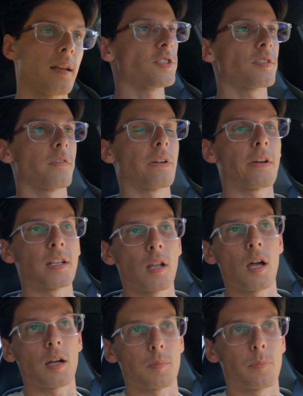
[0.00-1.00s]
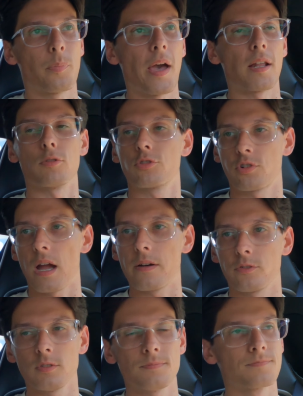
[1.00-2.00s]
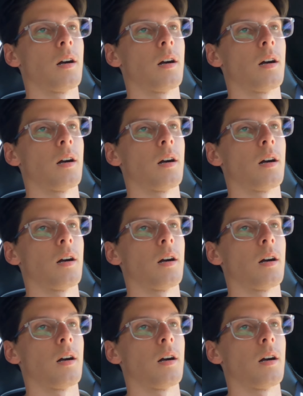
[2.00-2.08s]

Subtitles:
It's just a very long pedal travel.